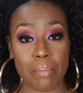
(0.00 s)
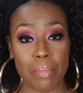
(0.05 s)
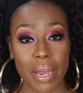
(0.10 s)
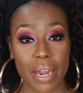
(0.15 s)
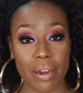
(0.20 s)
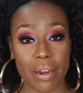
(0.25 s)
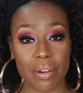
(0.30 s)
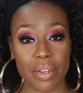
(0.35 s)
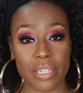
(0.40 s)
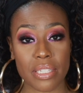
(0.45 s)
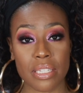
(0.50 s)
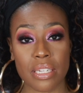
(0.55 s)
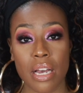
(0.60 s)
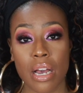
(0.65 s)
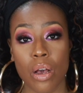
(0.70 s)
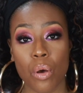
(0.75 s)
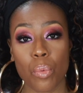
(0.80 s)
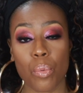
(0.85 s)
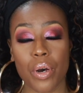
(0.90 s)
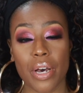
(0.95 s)
Myricks
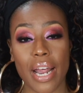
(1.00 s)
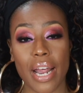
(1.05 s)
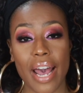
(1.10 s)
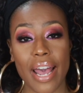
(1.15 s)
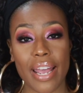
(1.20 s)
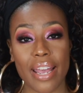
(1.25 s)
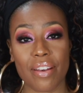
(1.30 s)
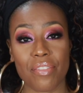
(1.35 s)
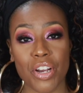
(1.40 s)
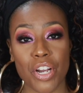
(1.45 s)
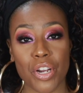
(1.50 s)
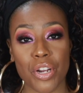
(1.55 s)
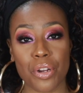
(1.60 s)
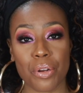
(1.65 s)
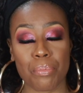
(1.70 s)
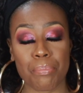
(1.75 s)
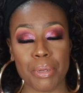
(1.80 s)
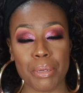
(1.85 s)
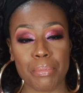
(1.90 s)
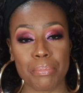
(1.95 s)
one. I have
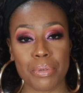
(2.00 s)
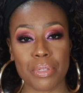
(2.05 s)
heard people,